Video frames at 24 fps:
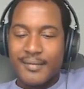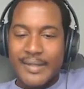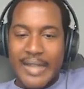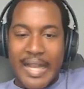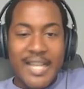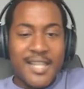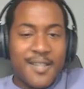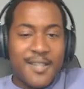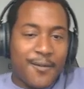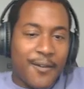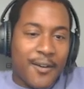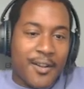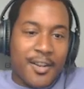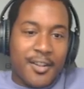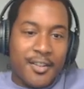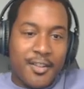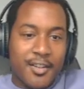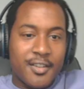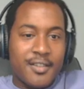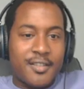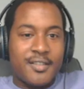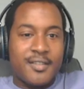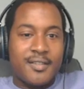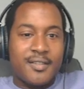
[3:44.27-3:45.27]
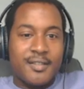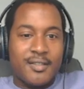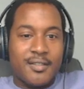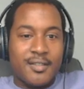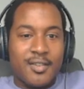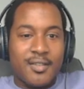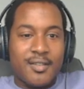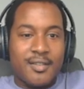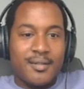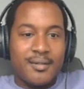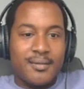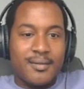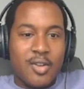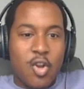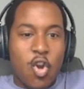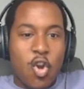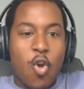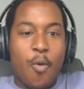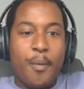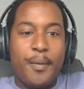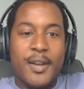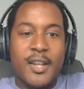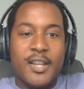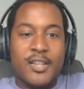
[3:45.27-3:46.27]
It's funny, this
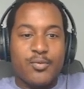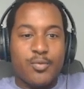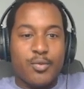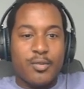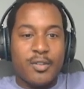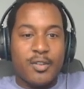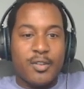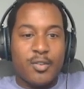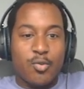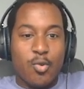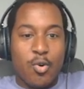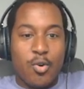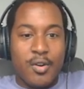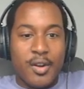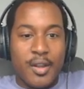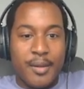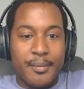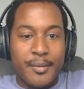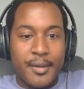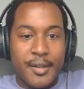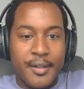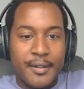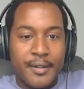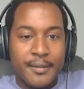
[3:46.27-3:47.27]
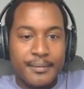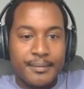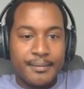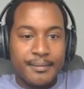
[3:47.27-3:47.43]
opening has really grown on me.